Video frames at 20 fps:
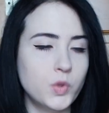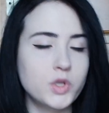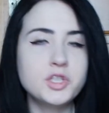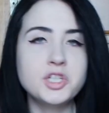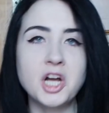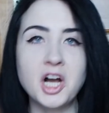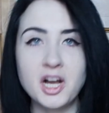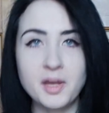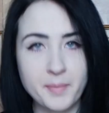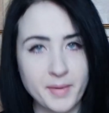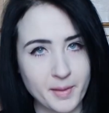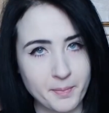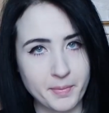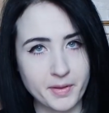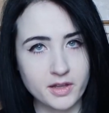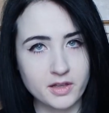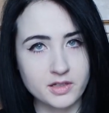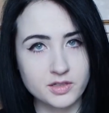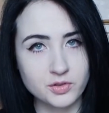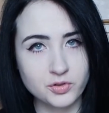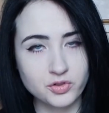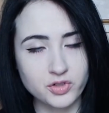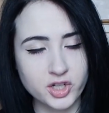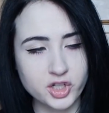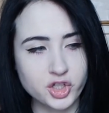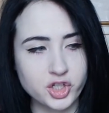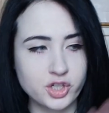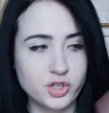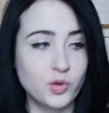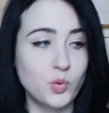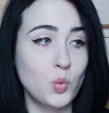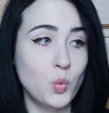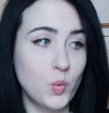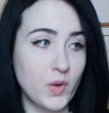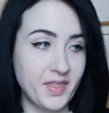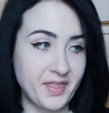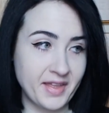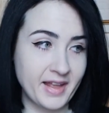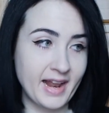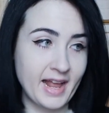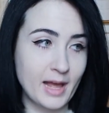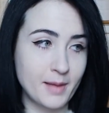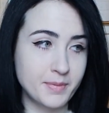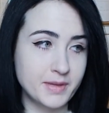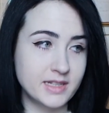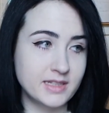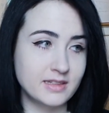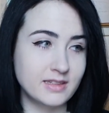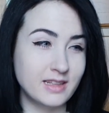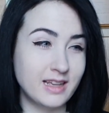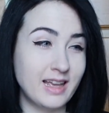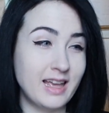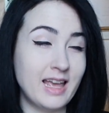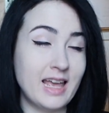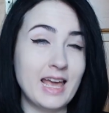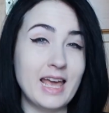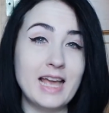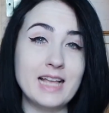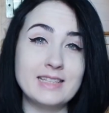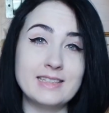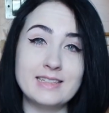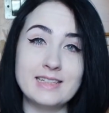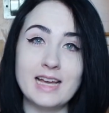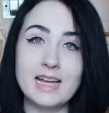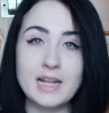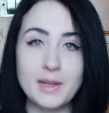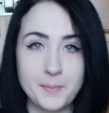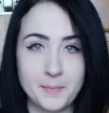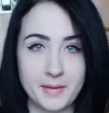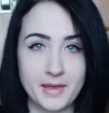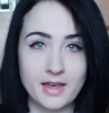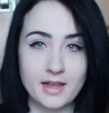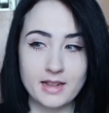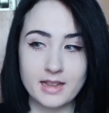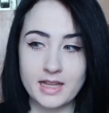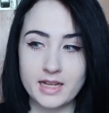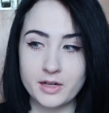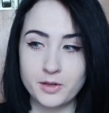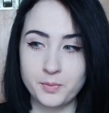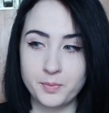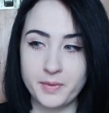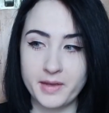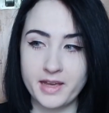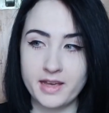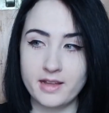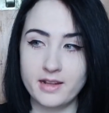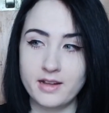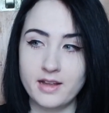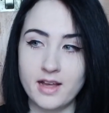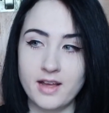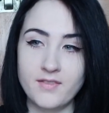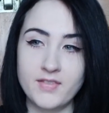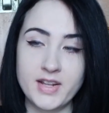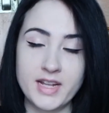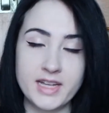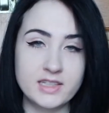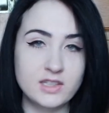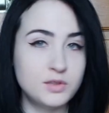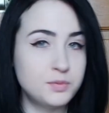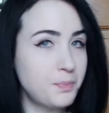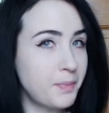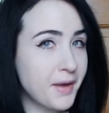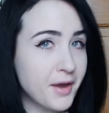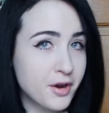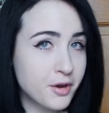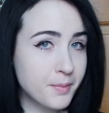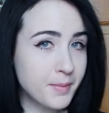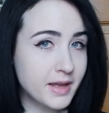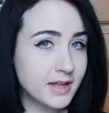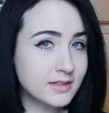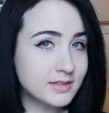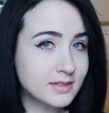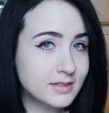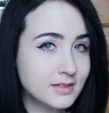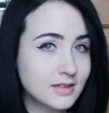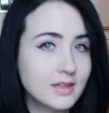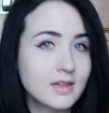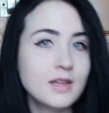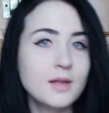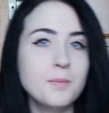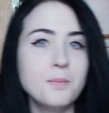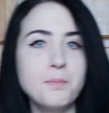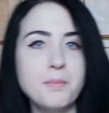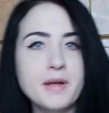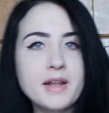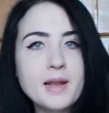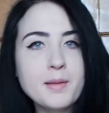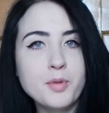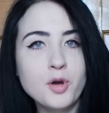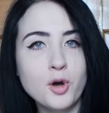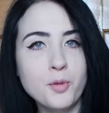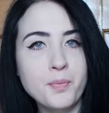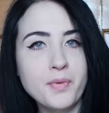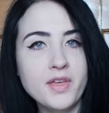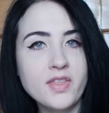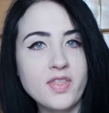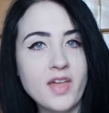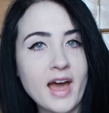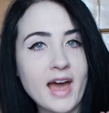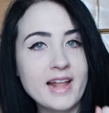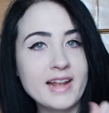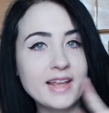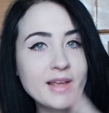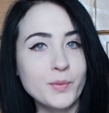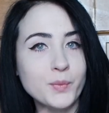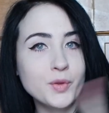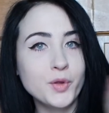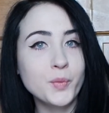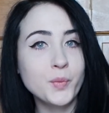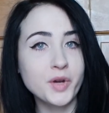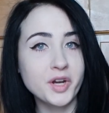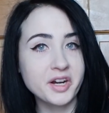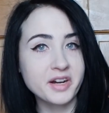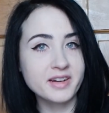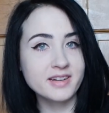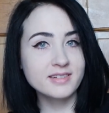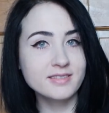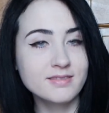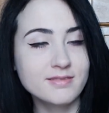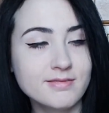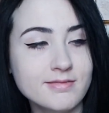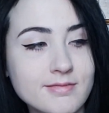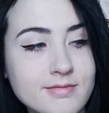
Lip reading: We'll talk about belt construction when that happens. It's going to be a little bit of an experiment, but I'm hoping that it will work.